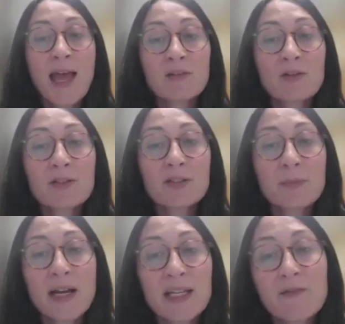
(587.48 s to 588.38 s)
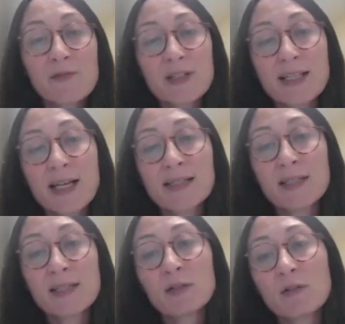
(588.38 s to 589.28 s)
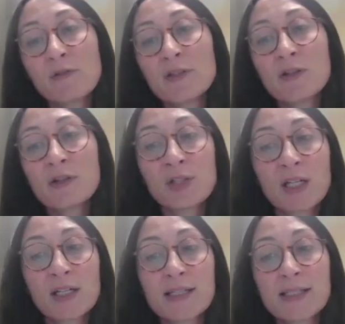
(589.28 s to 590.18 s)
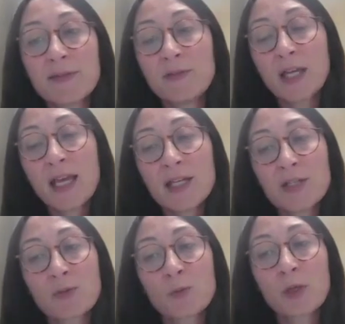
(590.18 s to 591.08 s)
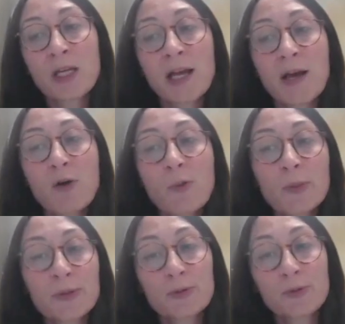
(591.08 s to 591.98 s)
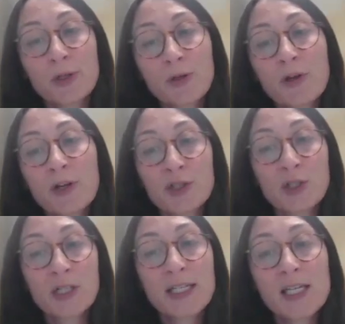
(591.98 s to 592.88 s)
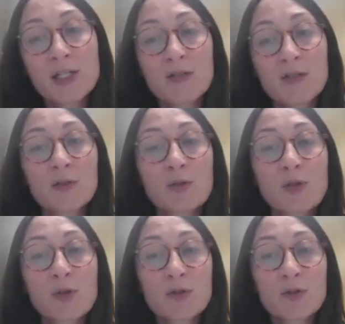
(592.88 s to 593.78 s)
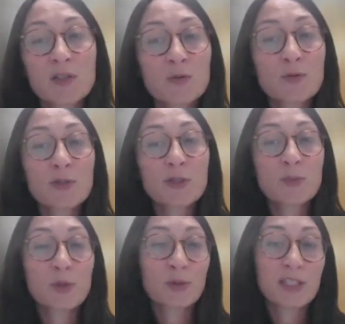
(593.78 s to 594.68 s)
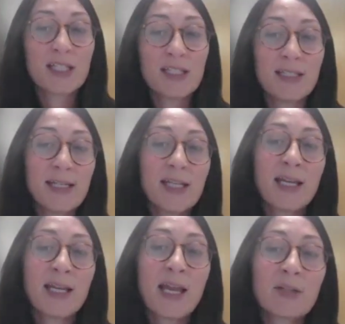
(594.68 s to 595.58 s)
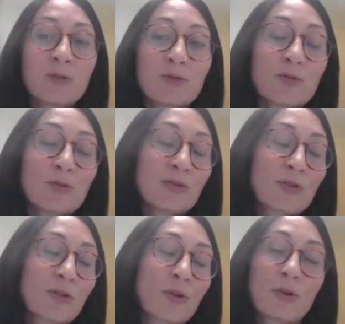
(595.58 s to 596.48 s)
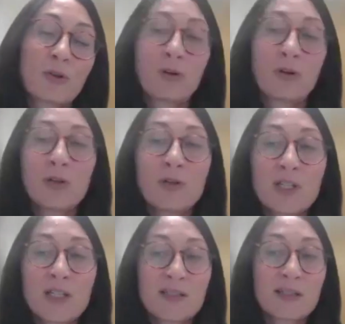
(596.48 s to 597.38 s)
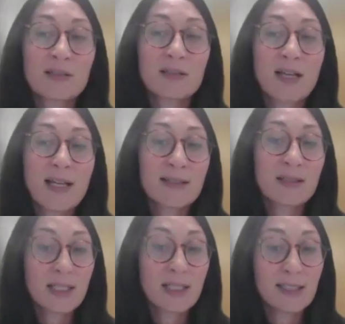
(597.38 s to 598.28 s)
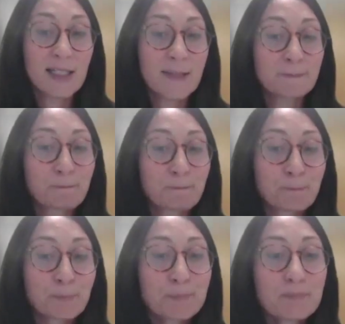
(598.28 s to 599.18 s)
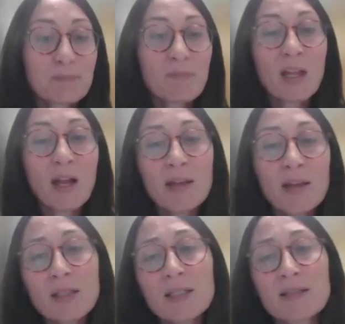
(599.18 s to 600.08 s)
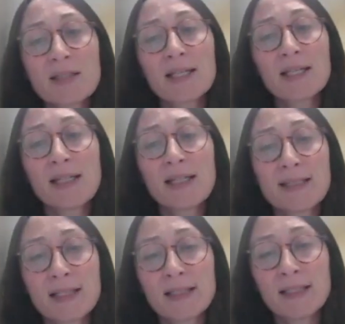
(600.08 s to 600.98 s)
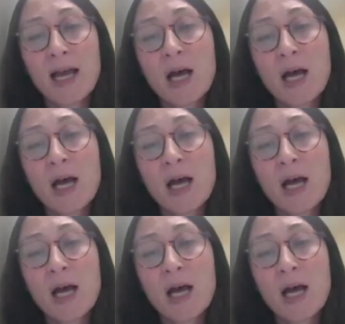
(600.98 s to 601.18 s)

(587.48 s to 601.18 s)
And also by emphasizing neurophysiological classification, we hope to encourage clinicians to use these tools more routinely and to do so using standardized criteria. I think that another exciting